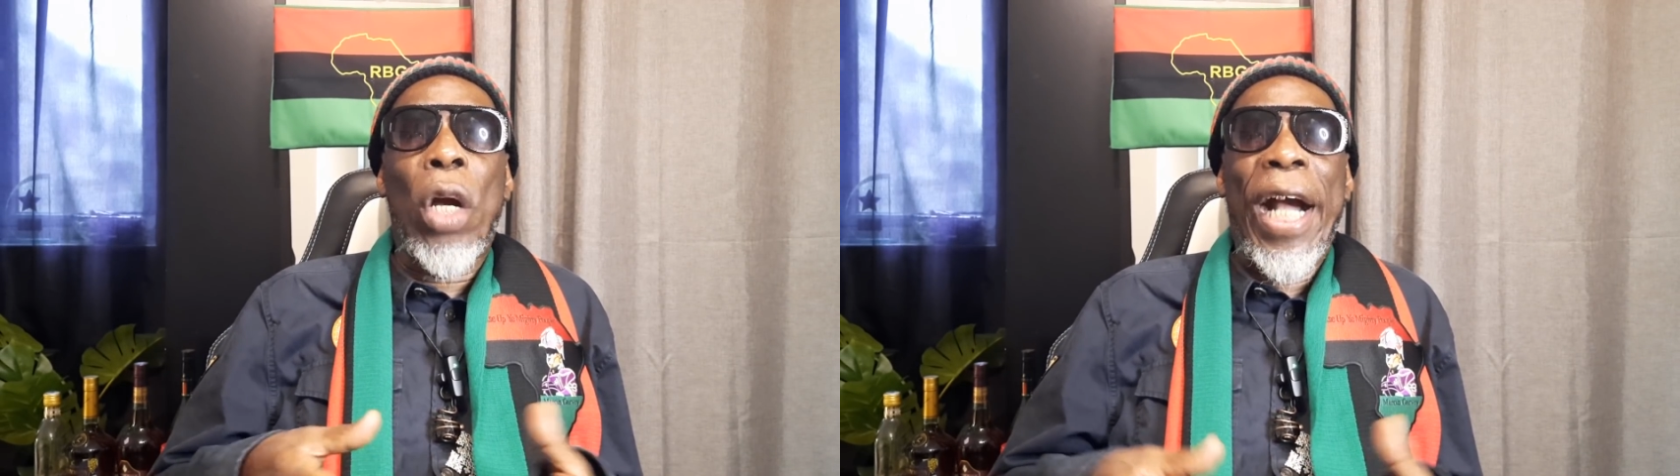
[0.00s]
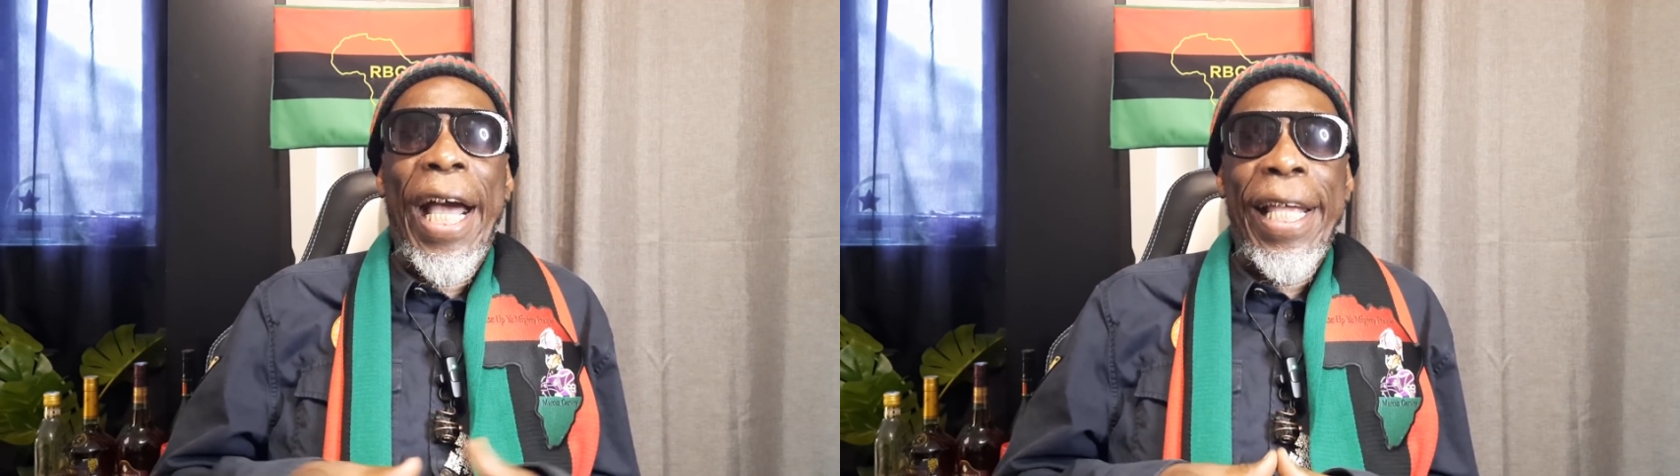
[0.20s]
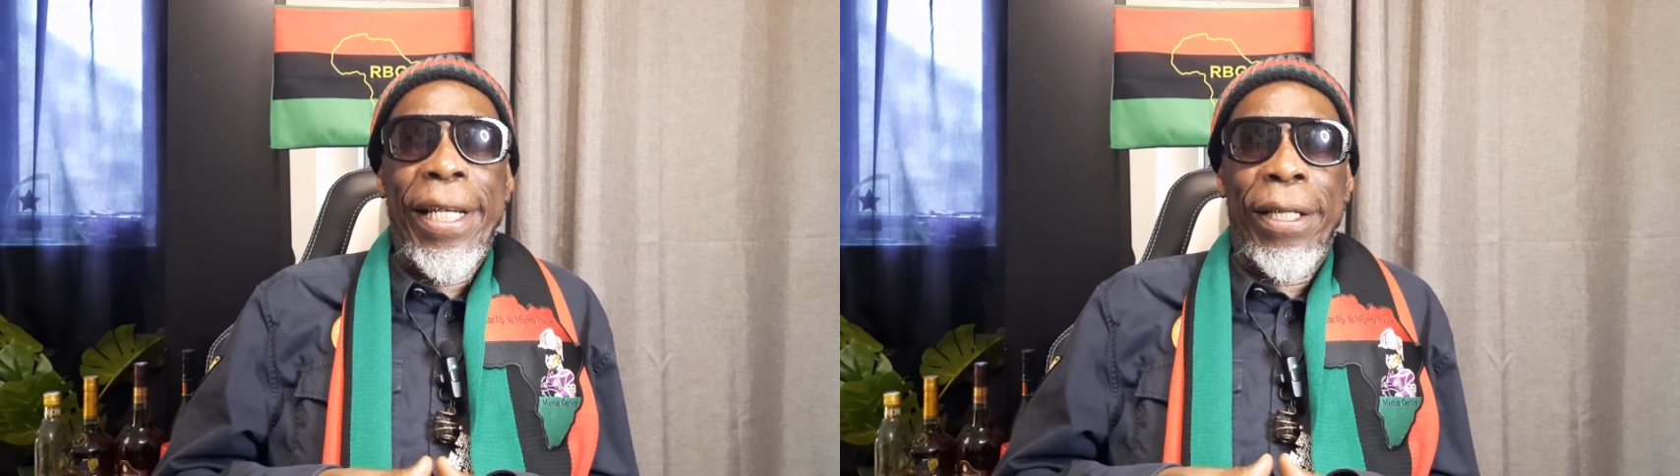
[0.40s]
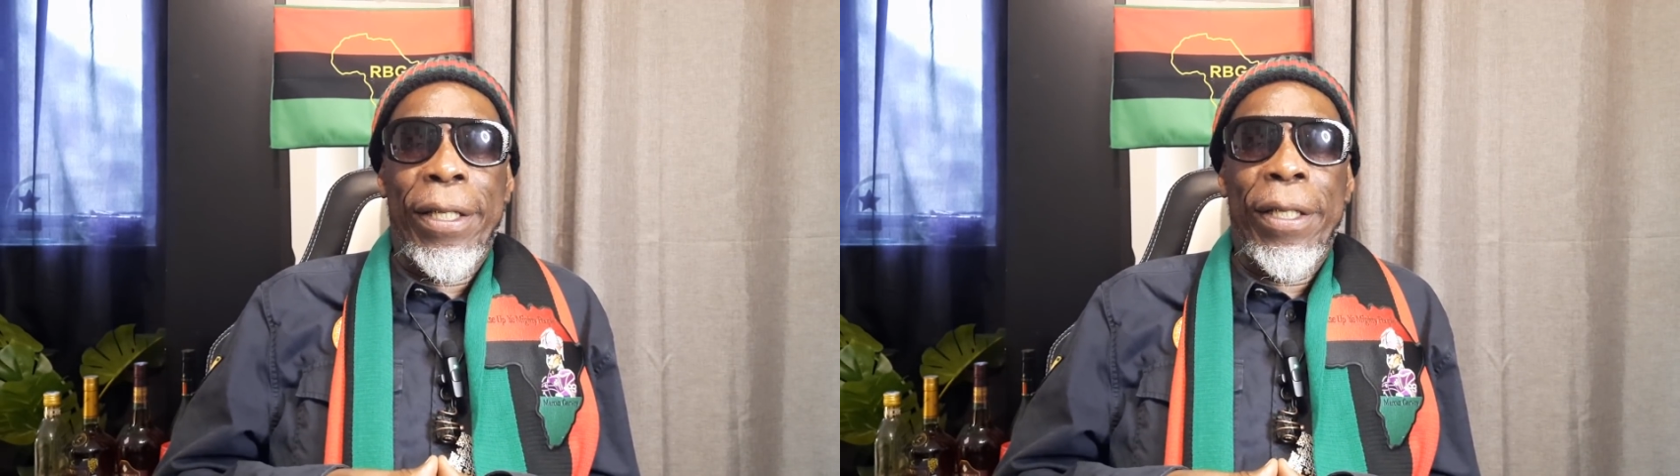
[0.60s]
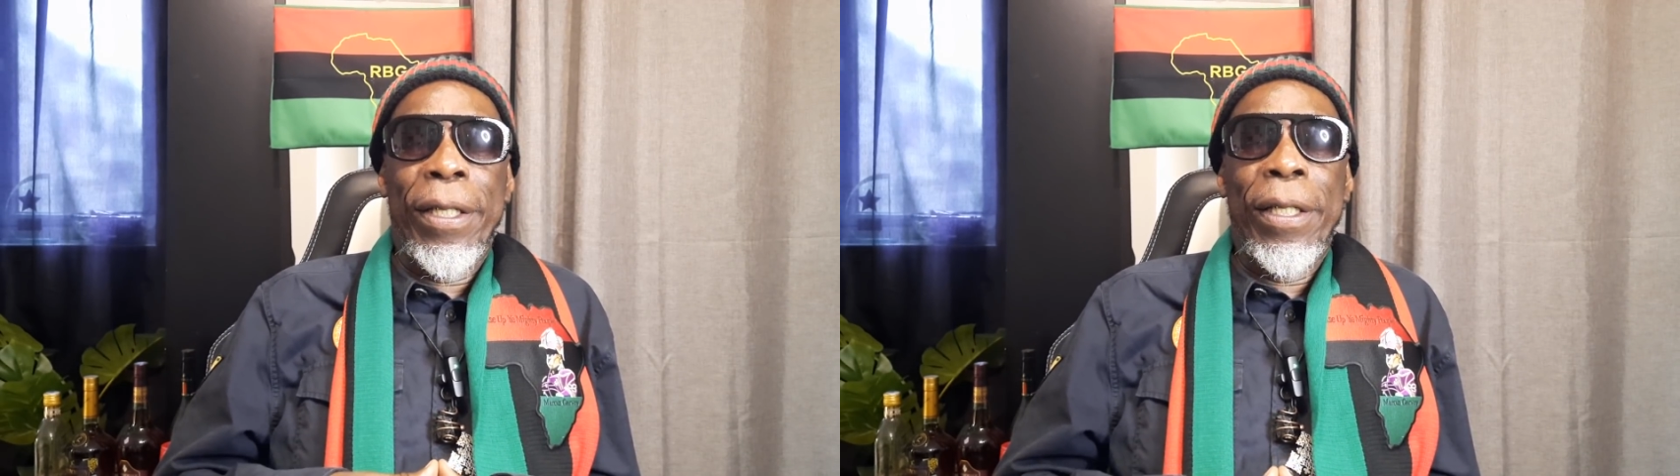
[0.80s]
kind
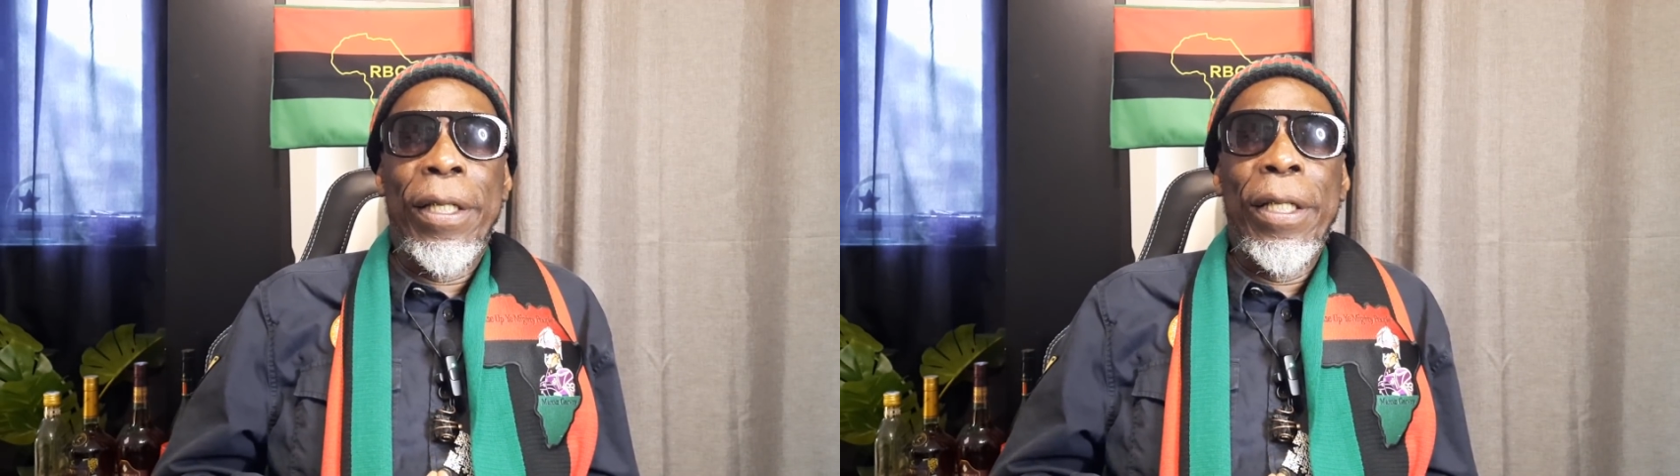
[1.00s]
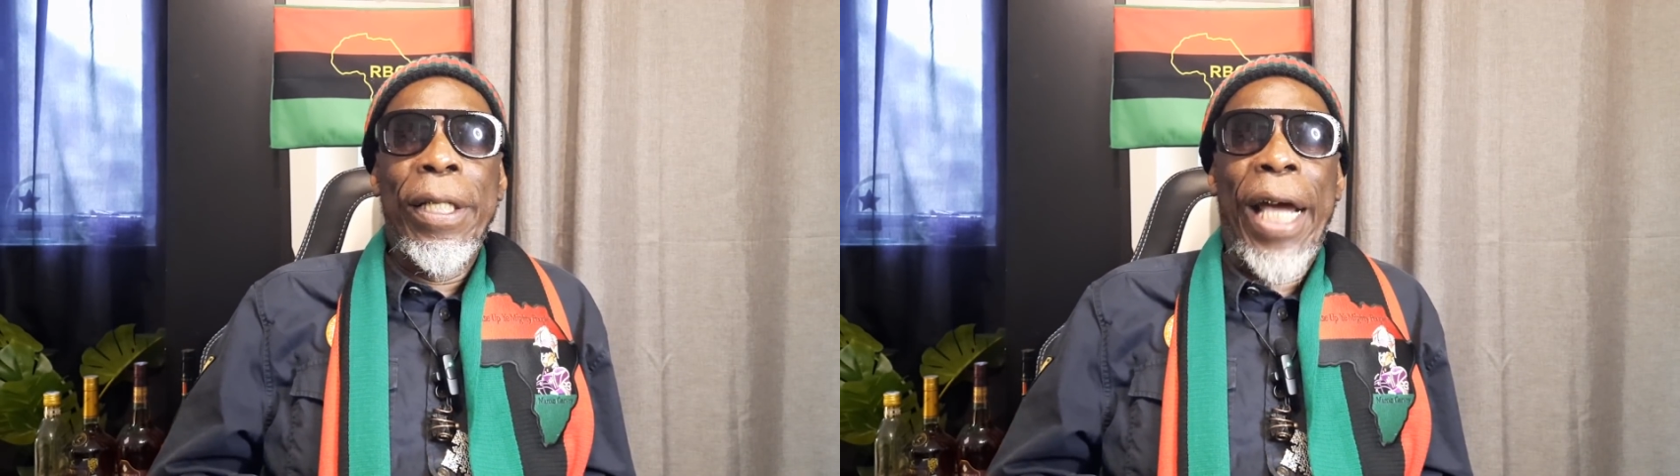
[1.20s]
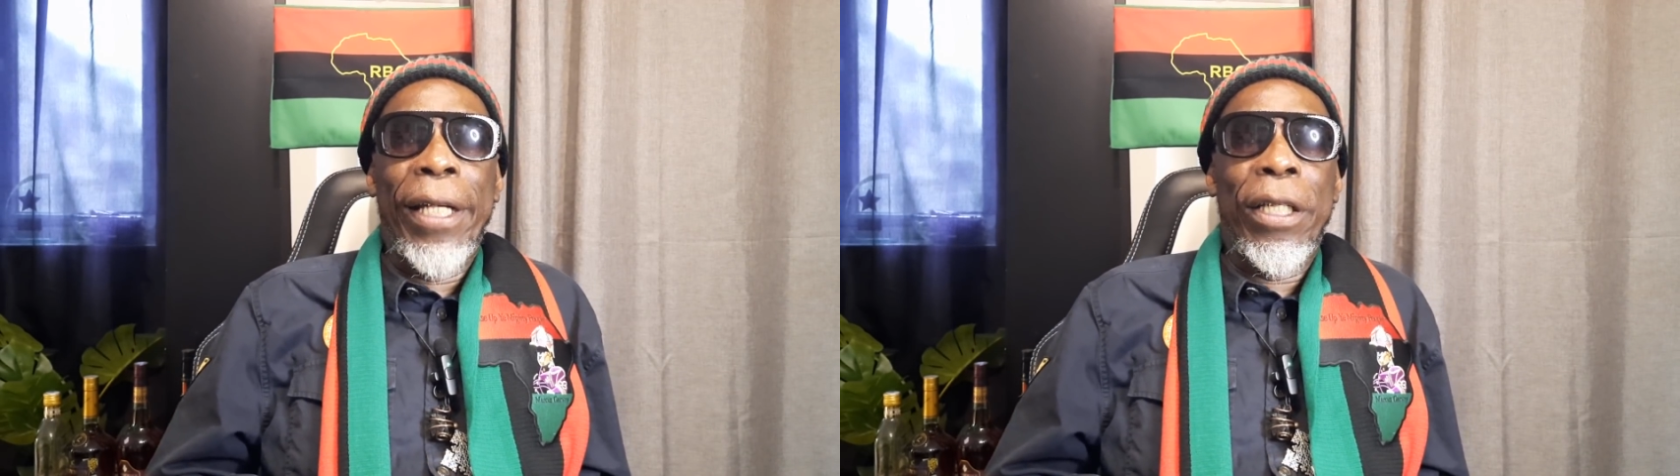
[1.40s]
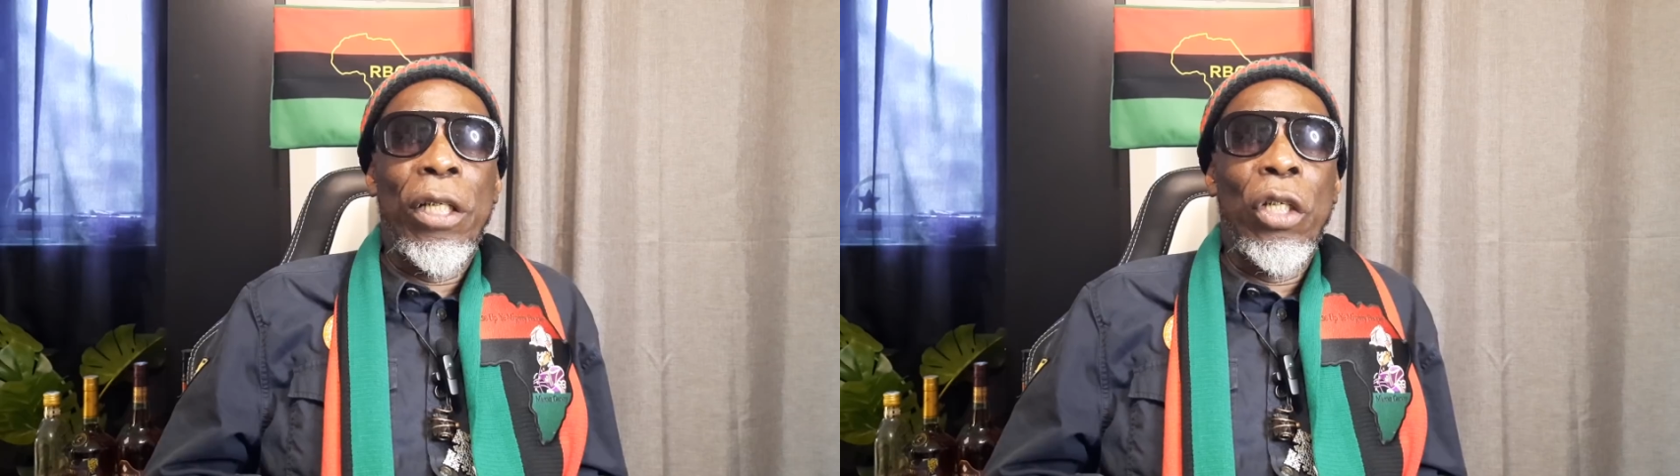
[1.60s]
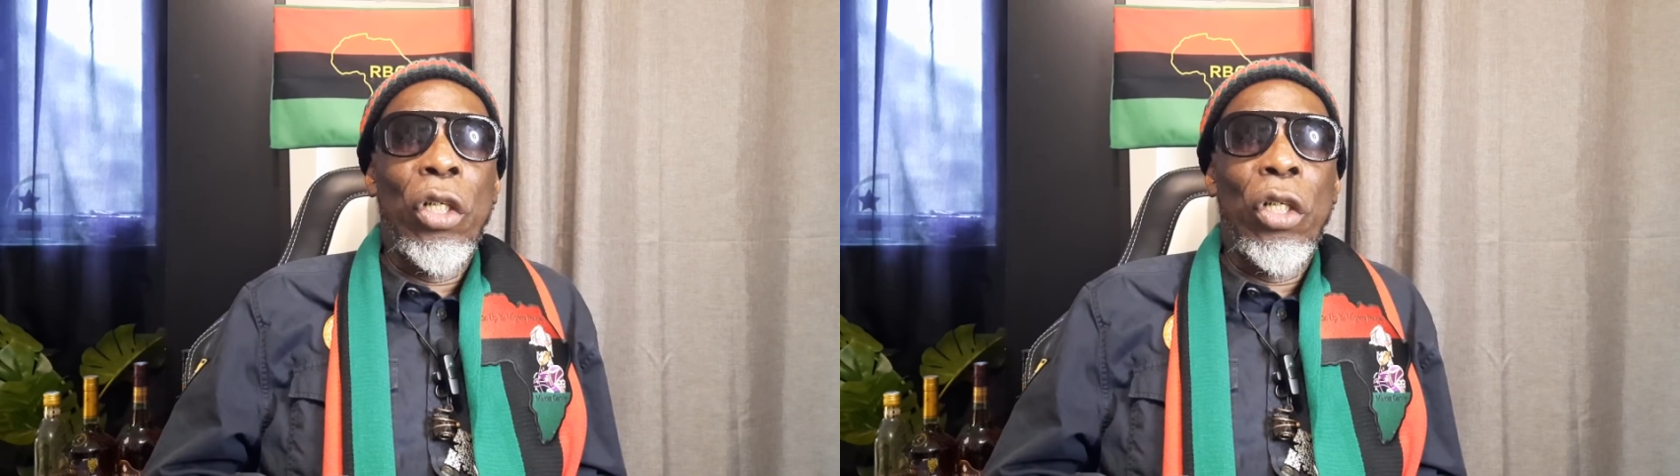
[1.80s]
that